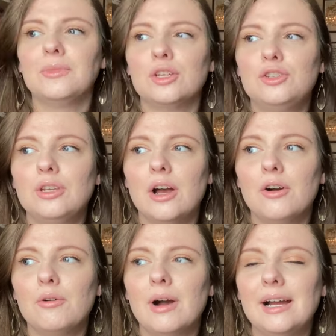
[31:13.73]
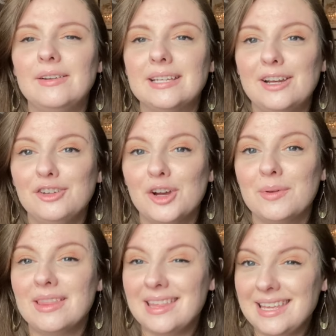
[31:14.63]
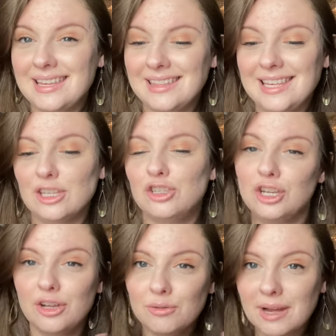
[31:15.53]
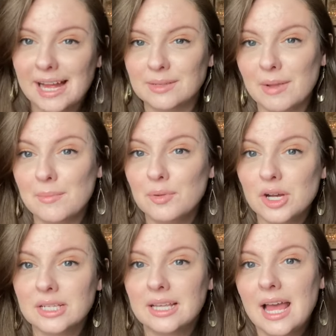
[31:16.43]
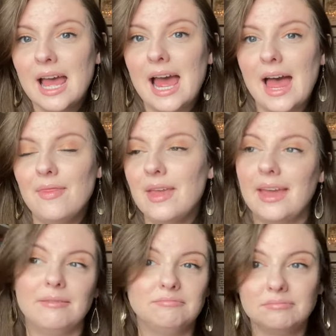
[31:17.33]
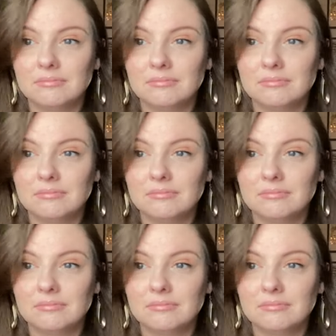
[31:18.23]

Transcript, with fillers: So I decided to go with the these two as my books, and then